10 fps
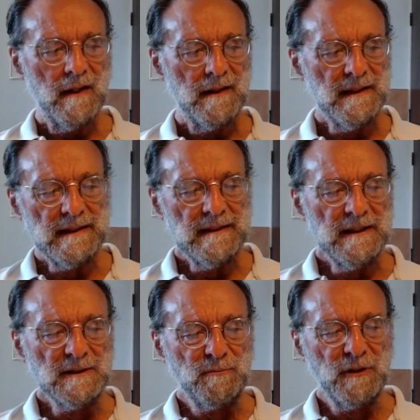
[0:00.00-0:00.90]
Yet in
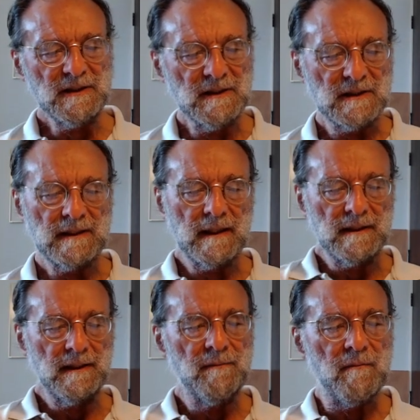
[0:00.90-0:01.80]
this present
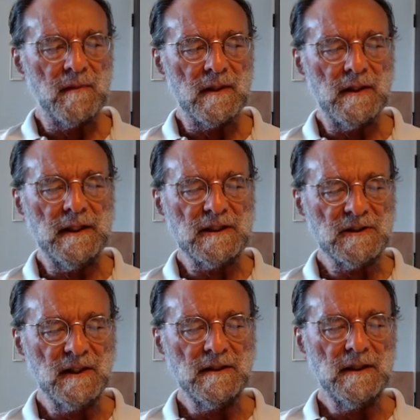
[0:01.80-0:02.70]
study, an
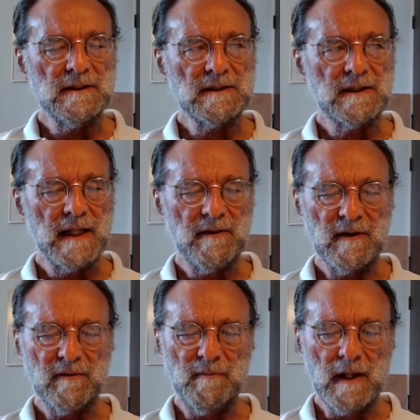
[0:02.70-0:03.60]
externalist theory
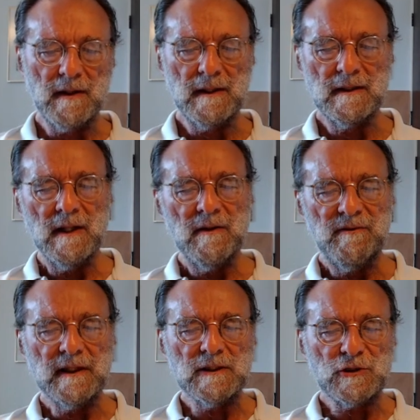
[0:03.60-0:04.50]
of mind
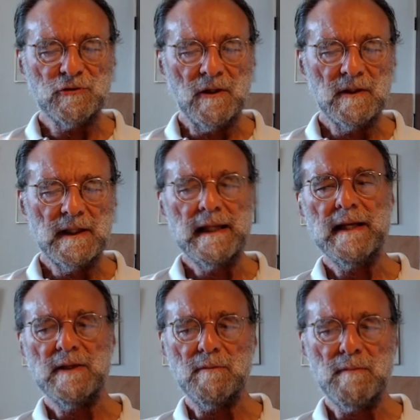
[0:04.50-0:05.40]
figures strongly in
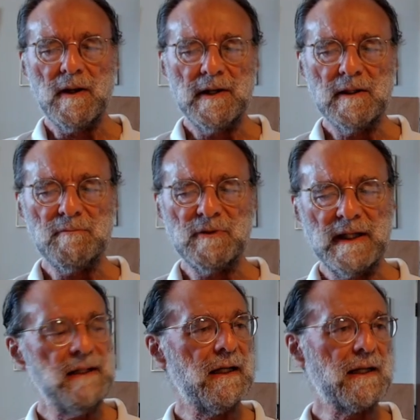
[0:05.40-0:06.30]
the
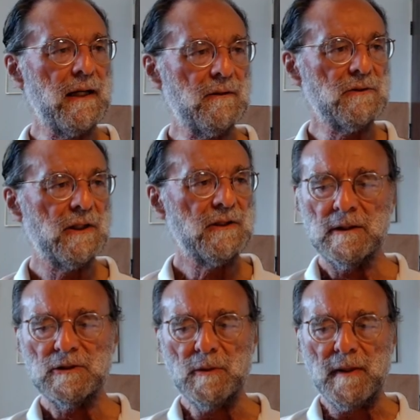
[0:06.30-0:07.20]
mind-brain account
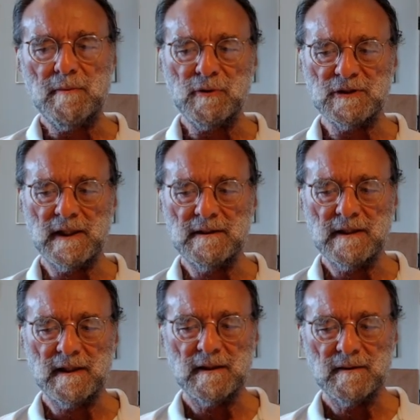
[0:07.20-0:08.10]
to be
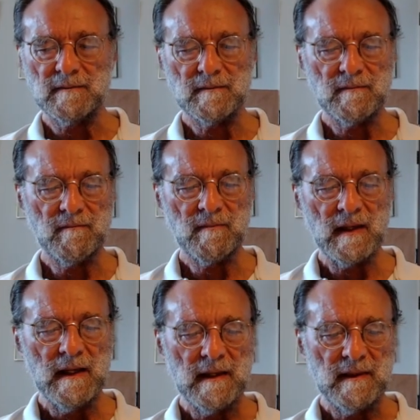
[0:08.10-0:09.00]
presented.
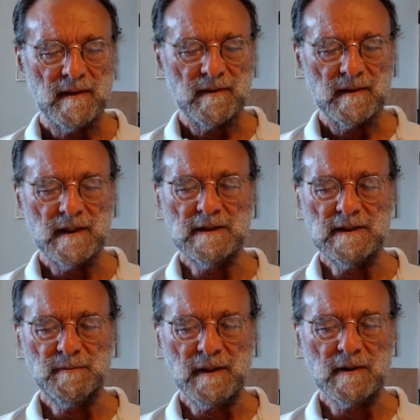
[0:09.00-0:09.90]
This
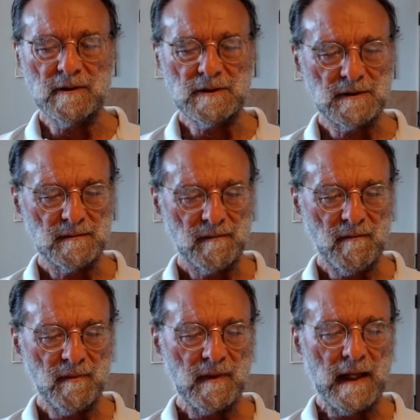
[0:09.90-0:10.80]
is because
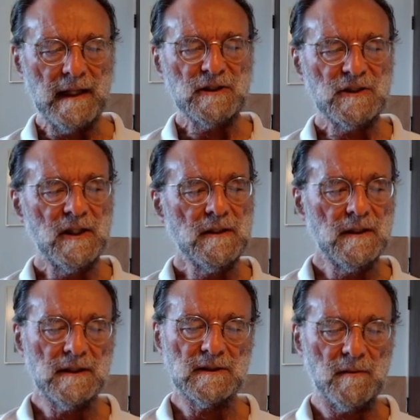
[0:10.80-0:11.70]

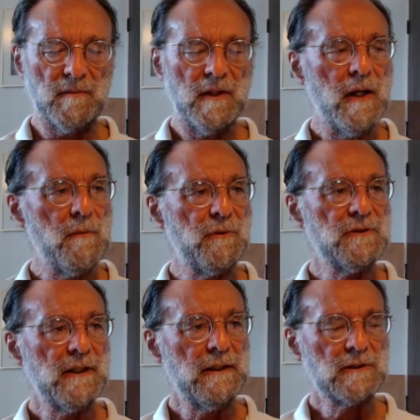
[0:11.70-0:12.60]
externalism
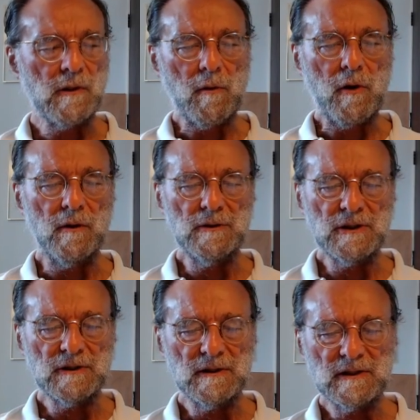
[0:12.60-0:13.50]
presents
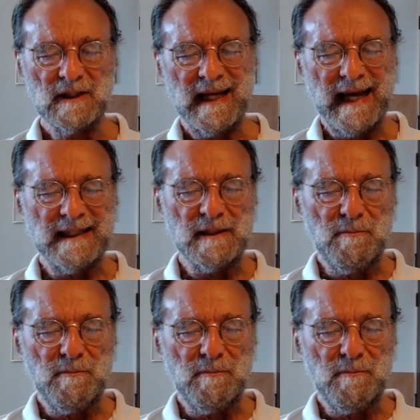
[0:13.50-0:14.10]
consciousness as a